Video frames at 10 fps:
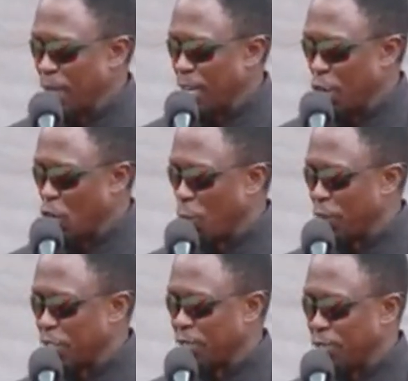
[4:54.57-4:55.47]
and
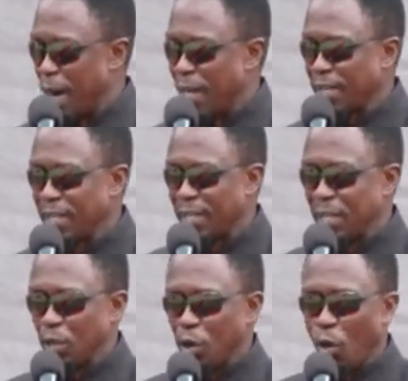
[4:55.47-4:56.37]
Cooperative Bank
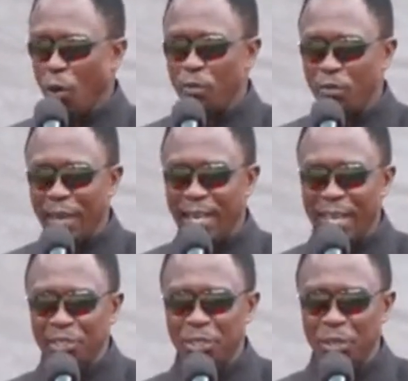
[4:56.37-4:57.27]
on
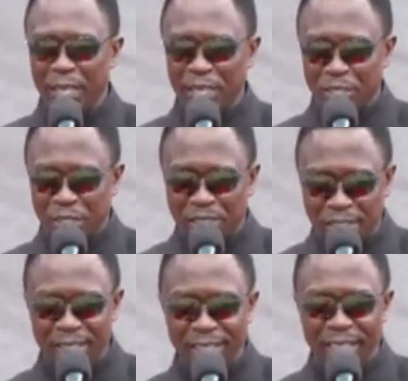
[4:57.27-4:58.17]
financial
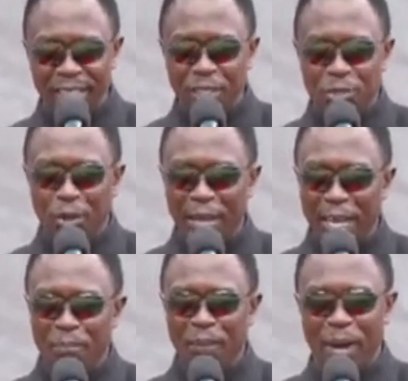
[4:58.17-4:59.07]
literacy to
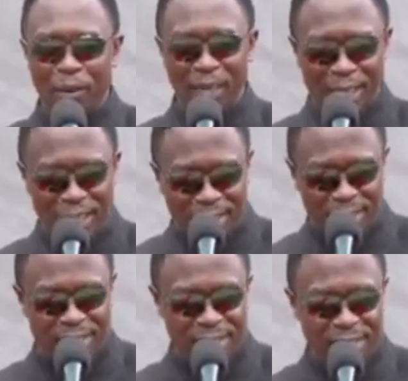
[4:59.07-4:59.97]
help our
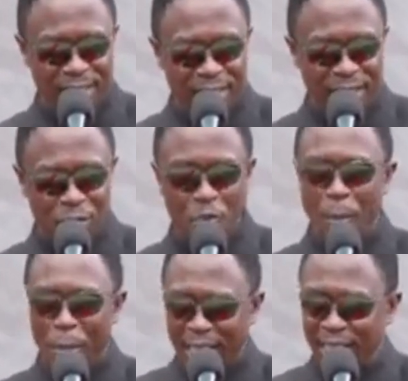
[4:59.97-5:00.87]
athletes to
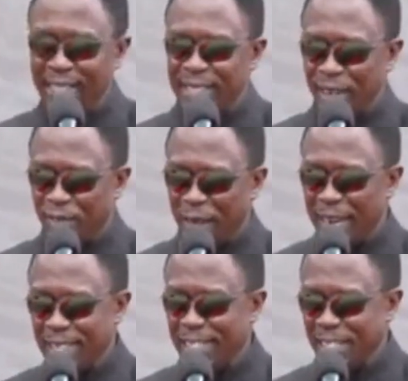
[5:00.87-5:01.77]
manage their
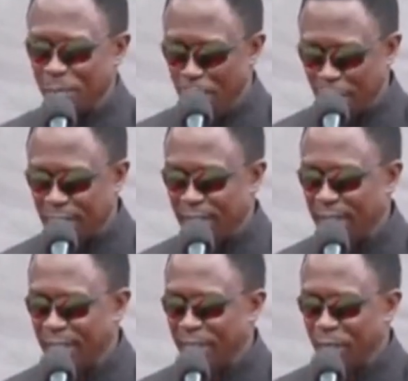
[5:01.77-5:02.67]
finances better,
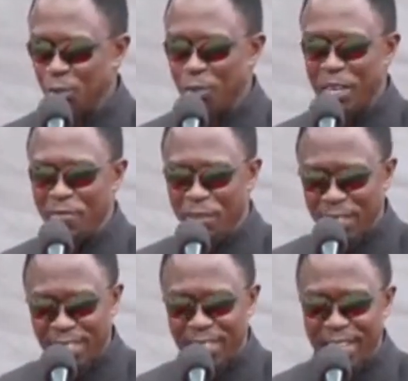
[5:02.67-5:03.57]
to
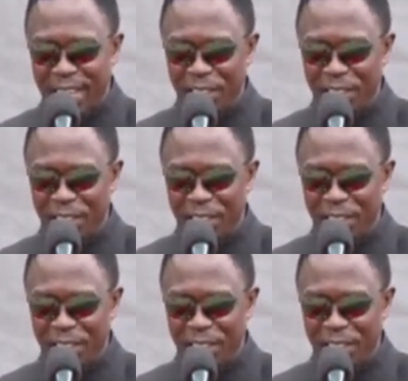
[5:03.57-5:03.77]
invest their